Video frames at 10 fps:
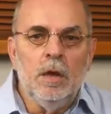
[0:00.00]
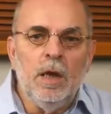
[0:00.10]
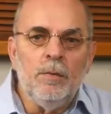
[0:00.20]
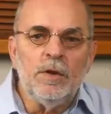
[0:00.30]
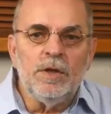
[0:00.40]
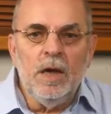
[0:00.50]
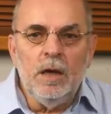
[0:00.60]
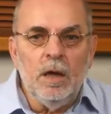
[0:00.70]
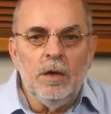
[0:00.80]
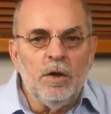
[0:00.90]
It will
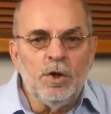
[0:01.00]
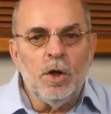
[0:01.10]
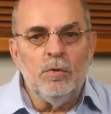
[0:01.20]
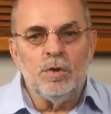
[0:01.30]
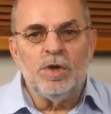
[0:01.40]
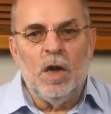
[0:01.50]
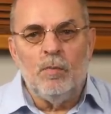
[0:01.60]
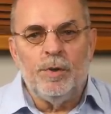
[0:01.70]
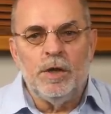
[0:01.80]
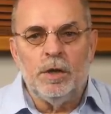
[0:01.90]
take the total
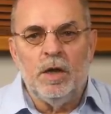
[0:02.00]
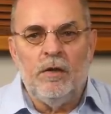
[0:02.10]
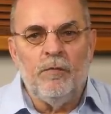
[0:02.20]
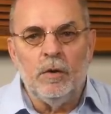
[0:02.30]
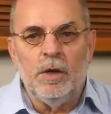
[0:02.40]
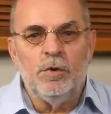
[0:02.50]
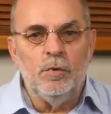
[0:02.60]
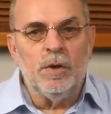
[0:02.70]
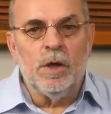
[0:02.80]
sound pressure level into